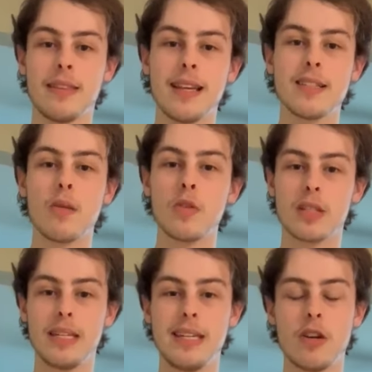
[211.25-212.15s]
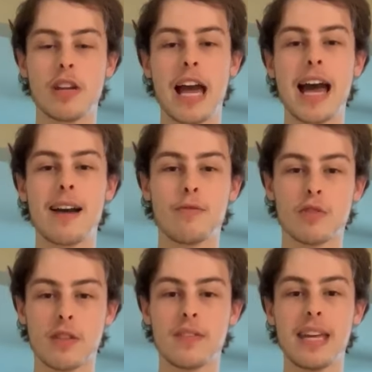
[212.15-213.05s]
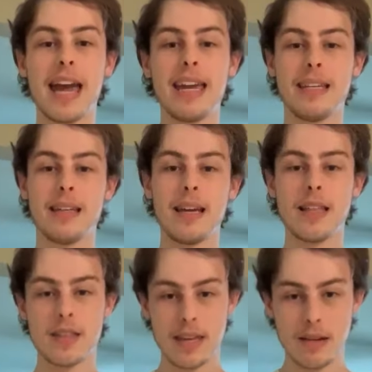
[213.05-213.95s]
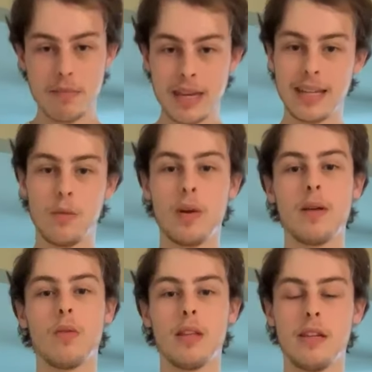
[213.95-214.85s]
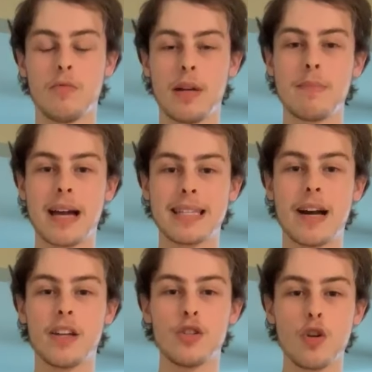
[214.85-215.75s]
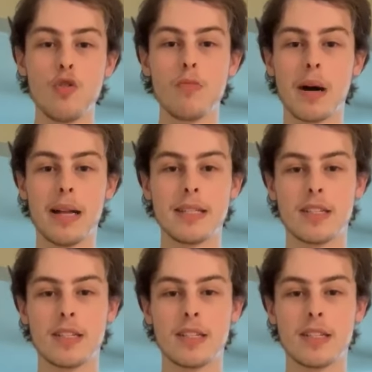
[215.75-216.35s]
That's almost a year and a half worth of gain that they immediately went back down in 2 months.